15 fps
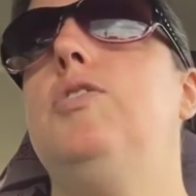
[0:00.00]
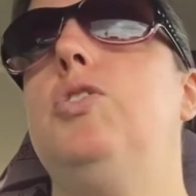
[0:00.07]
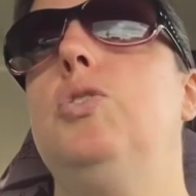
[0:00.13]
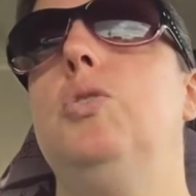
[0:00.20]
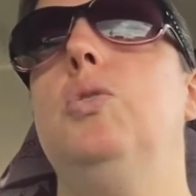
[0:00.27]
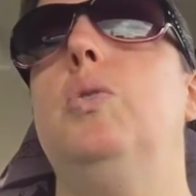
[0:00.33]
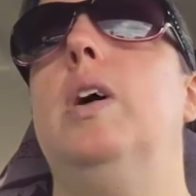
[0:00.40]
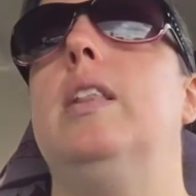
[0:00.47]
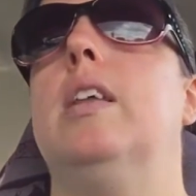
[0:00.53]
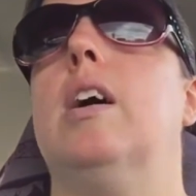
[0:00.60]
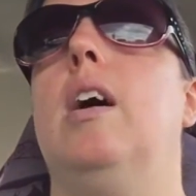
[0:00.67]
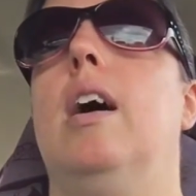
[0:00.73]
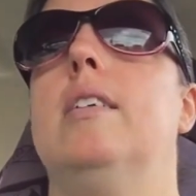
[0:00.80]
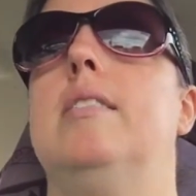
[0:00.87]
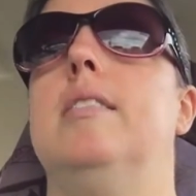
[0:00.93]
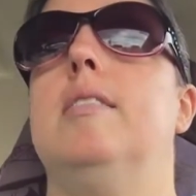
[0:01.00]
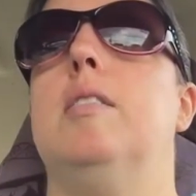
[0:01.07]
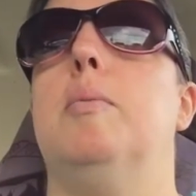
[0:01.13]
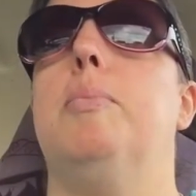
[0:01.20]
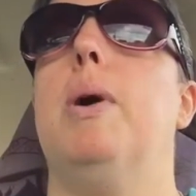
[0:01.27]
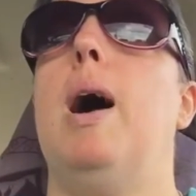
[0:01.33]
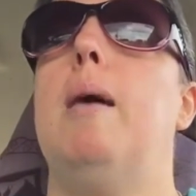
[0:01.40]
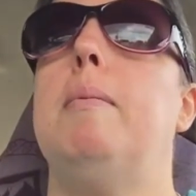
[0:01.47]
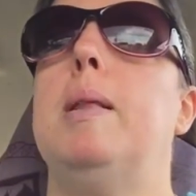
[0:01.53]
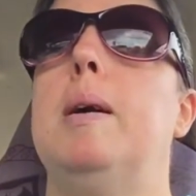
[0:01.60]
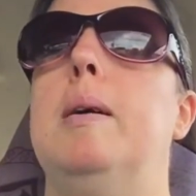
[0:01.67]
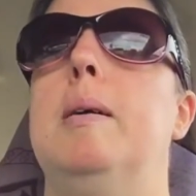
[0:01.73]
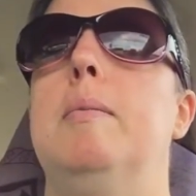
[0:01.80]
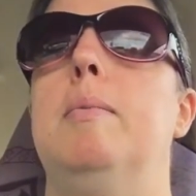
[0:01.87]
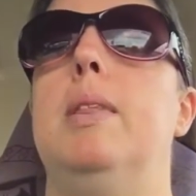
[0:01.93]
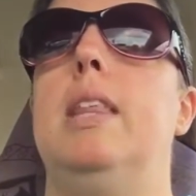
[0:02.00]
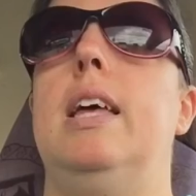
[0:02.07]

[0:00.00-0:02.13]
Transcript: to and the cost isn't a problem,